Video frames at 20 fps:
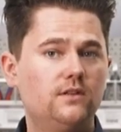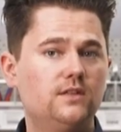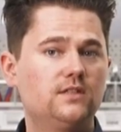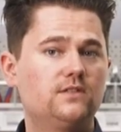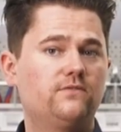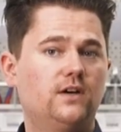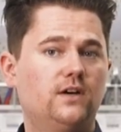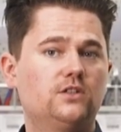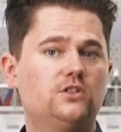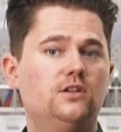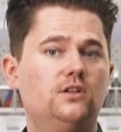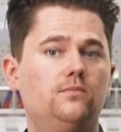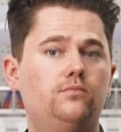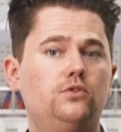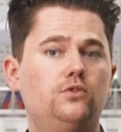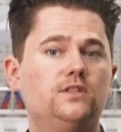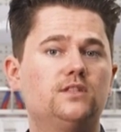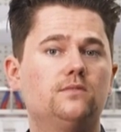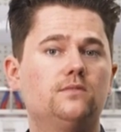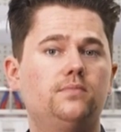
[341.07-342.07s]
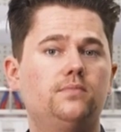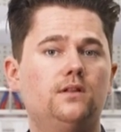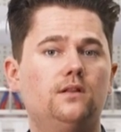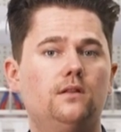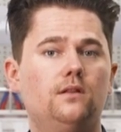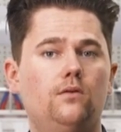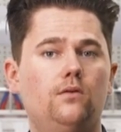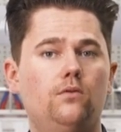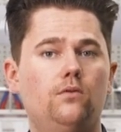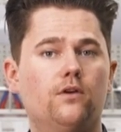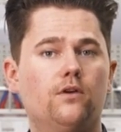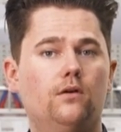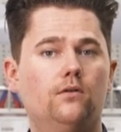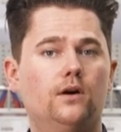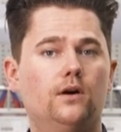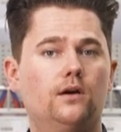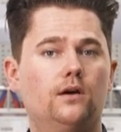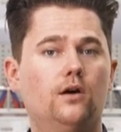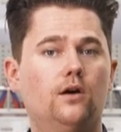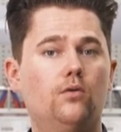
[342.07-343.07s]
this functional principle with
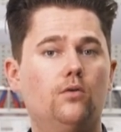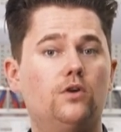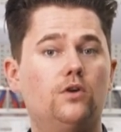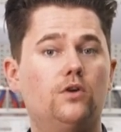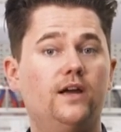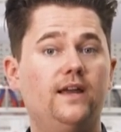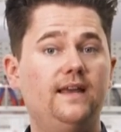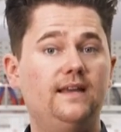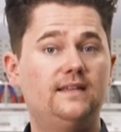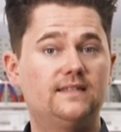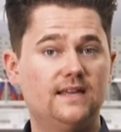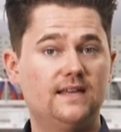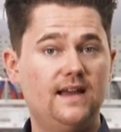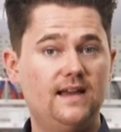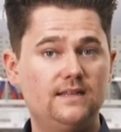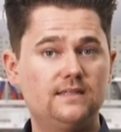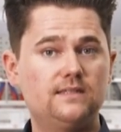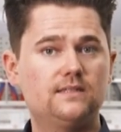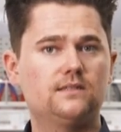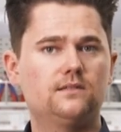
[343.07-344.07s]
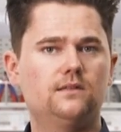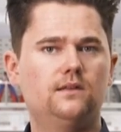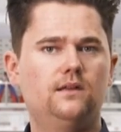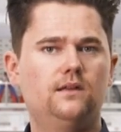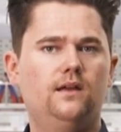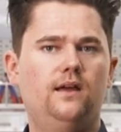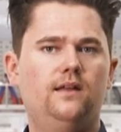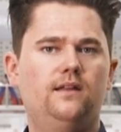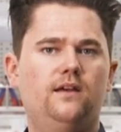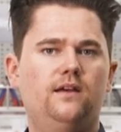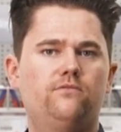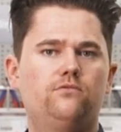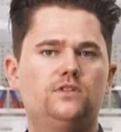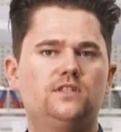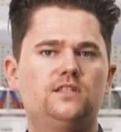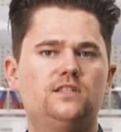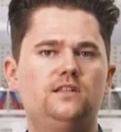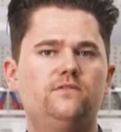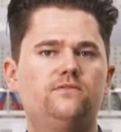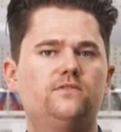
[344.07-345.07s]
our Cobra XS and have
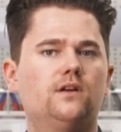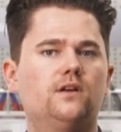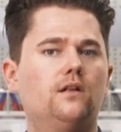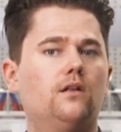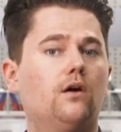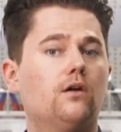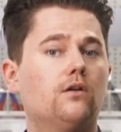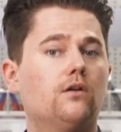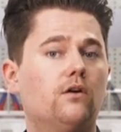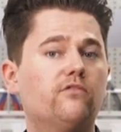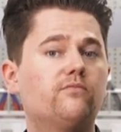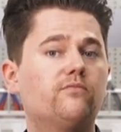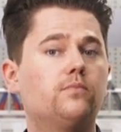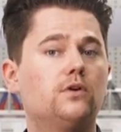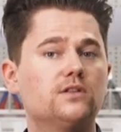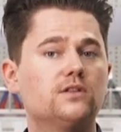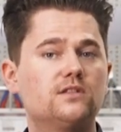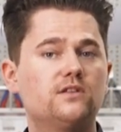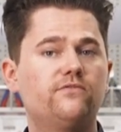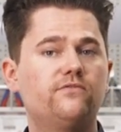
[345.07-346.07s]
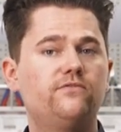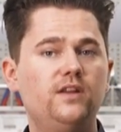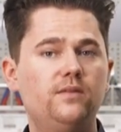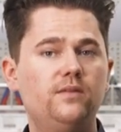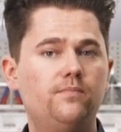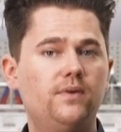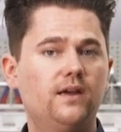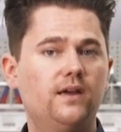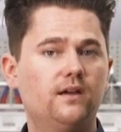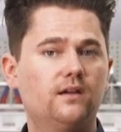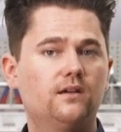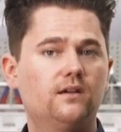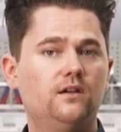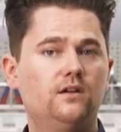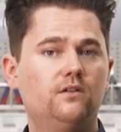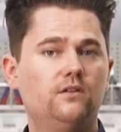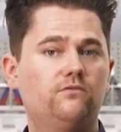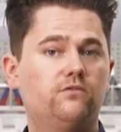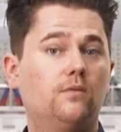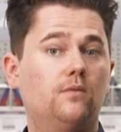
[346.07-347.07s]
received a lot of positive feedback
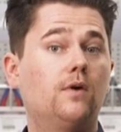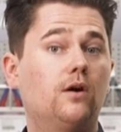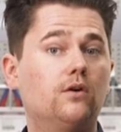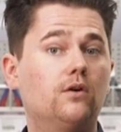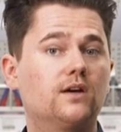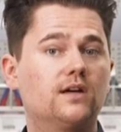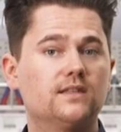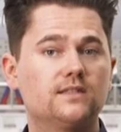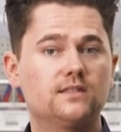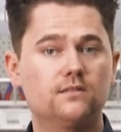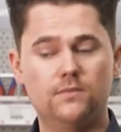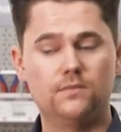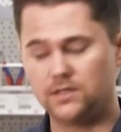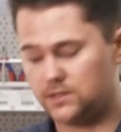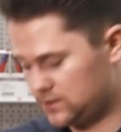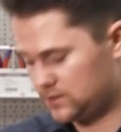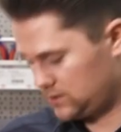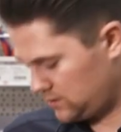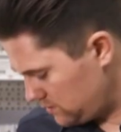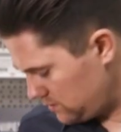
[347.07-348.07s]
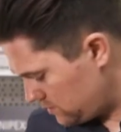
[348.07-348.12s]
from our customers.